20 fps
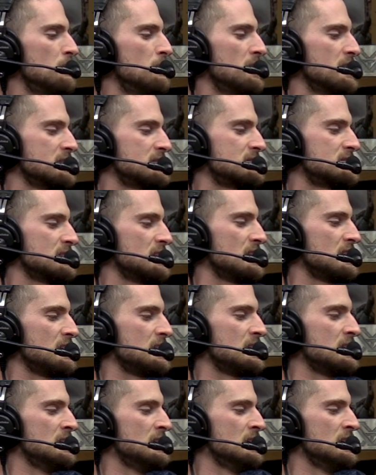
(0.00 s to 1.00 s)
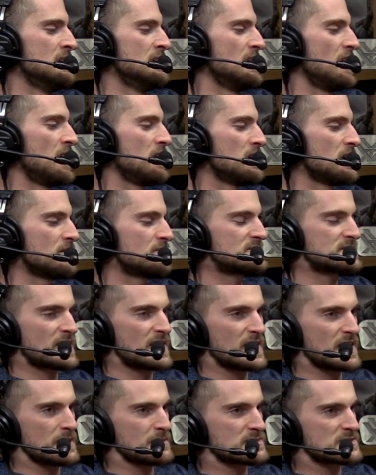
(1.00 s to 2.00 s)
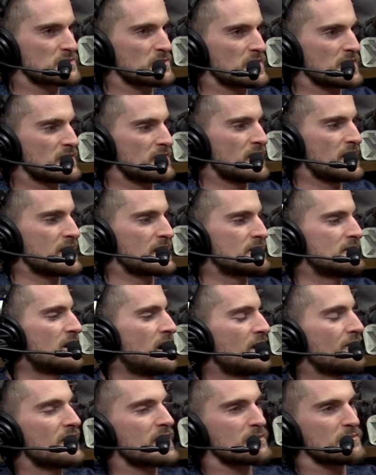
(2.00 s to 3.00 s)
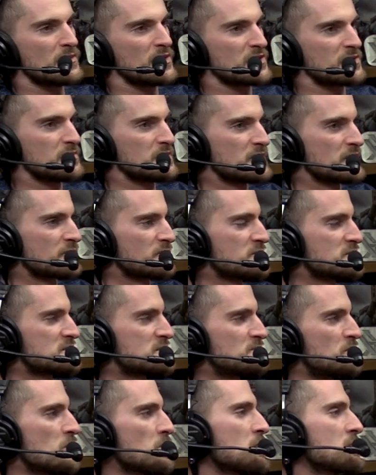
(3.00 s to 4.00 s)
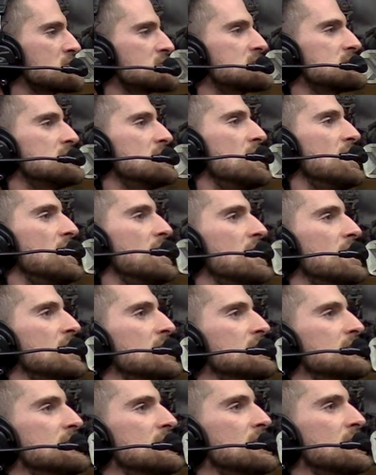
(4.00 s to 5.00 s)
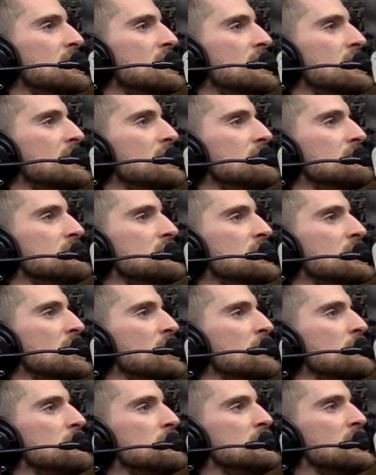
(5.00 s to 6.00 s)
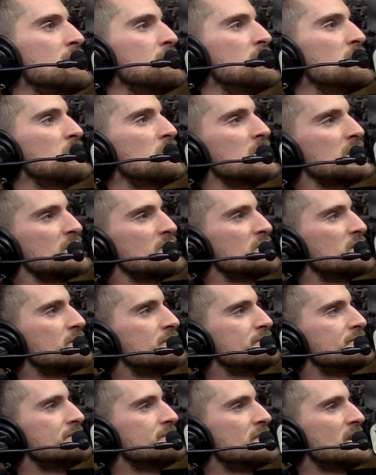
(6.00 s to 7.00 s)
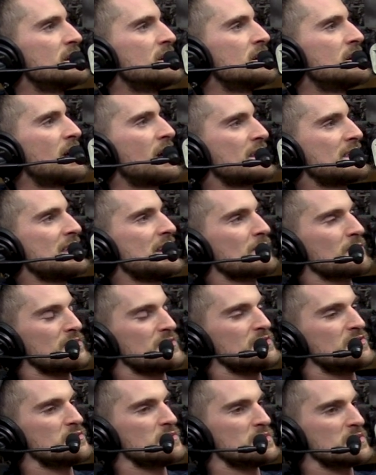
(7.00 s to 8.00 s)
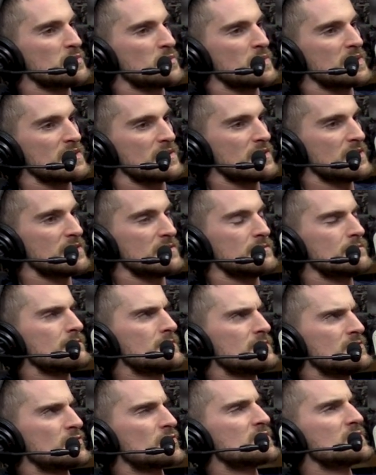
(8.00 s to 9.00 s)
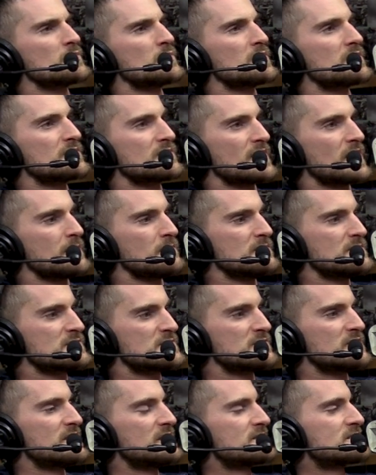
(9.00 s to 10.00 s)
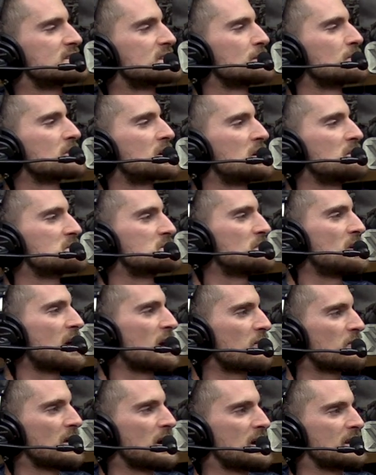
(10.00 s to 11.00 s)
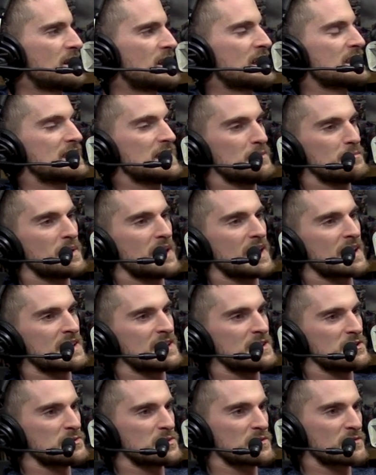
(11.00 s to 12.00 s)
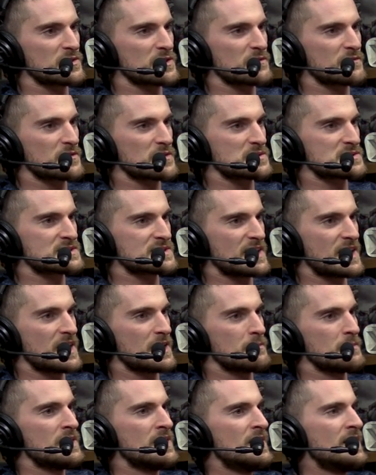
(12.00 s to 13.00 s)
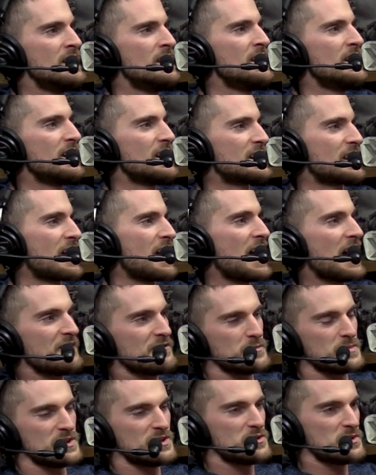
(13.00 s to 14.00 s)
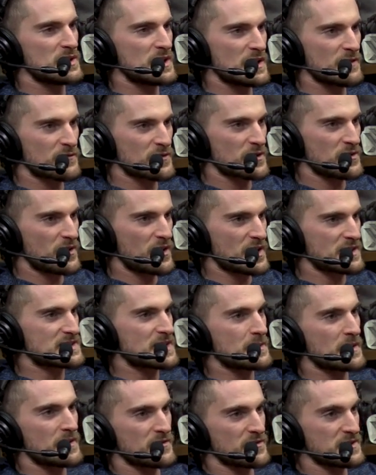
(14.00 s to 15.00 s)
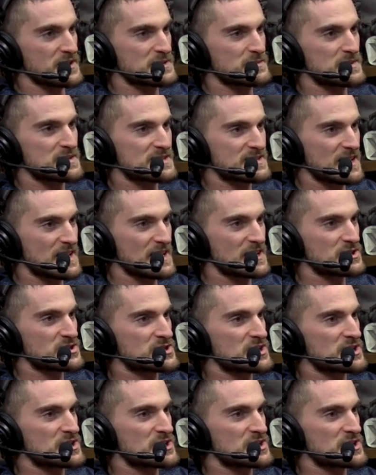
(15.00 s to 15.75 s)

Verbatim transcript: But uh, I'll have times where like I like multiple different sports, and uh, you know maybe one of them uh, I can't really do in the win during the wintertime. So then summer comes back around, and I get back into it for the first time and I haven't been doing it for a long yeah. time. I've at least been staying in